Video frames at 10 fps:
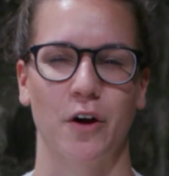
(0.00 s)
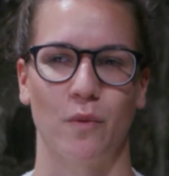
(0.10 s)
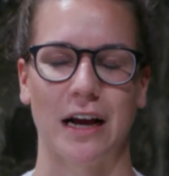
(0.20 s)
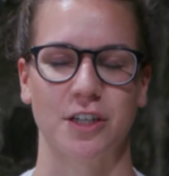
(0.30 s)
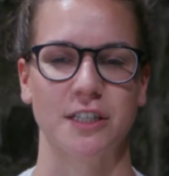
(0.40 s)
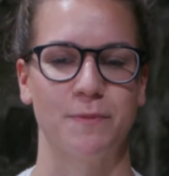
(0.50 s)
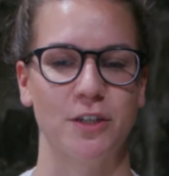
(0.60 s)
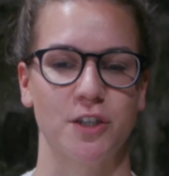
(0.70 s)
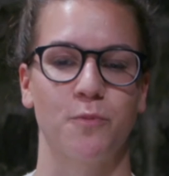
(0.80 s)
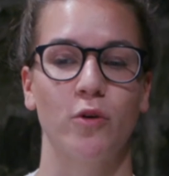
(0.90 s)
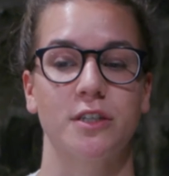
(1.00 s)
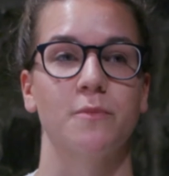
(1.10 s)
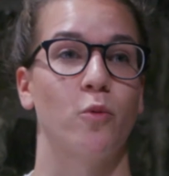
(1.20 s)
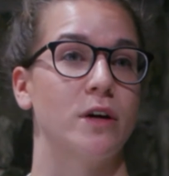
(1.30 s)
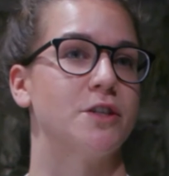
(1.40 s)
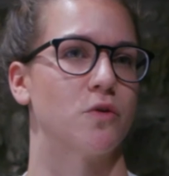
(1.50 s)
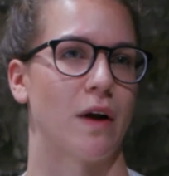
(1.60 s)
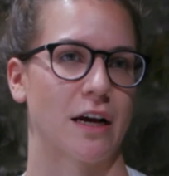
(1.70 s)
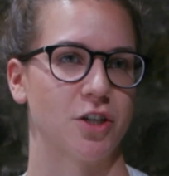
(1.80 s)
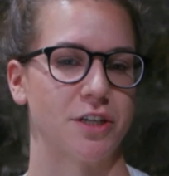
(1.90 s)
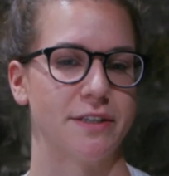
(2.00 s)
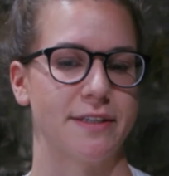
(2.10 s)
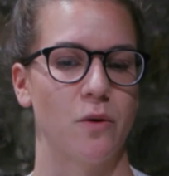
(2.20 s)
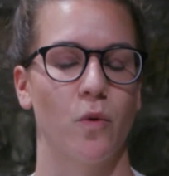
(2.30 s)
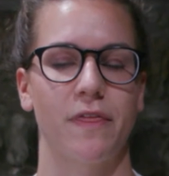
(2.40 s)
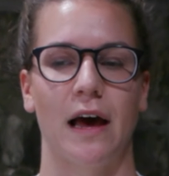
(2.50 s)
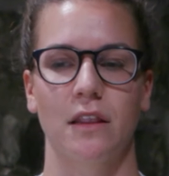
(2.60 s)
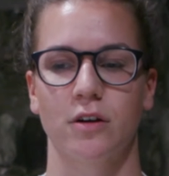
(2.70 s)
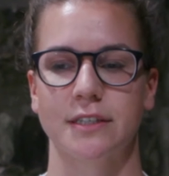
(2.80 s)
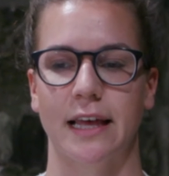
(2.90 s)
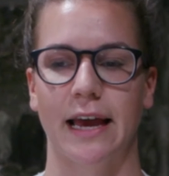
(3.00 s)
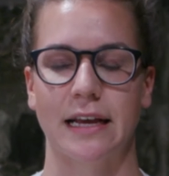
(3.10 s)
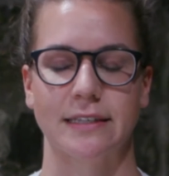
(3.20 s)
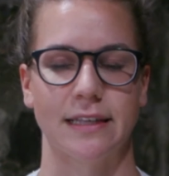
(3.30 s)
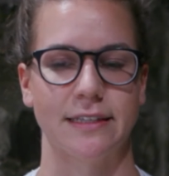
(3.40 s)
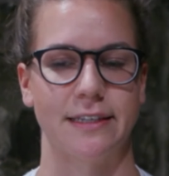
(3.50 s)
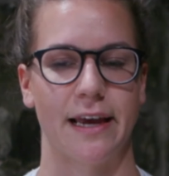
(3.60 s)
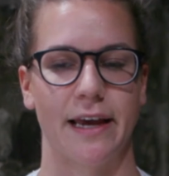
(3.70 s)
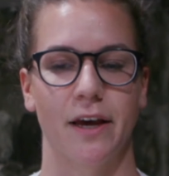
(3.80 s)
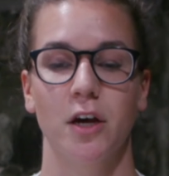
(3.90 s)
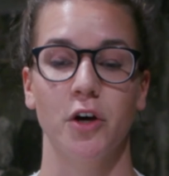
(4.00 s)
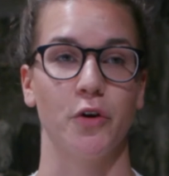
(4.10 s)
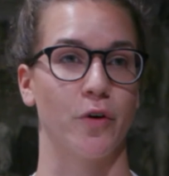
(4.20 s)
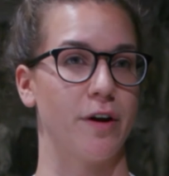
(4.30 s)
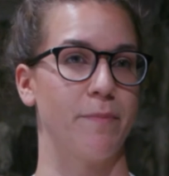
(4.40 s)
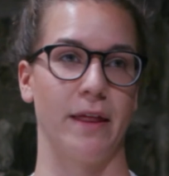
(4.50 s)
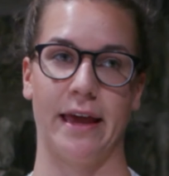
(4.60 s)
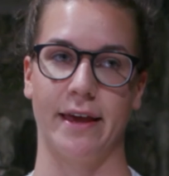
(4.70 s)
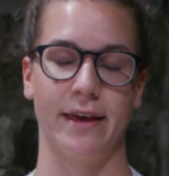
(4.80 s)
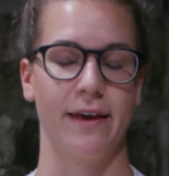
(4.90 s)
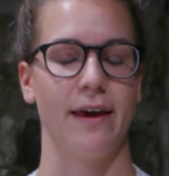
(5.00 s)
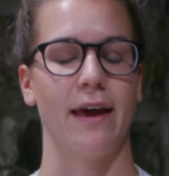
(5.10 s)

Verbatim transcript: corrections, but just point to point directions. And what that looks like is let's say you're in a plank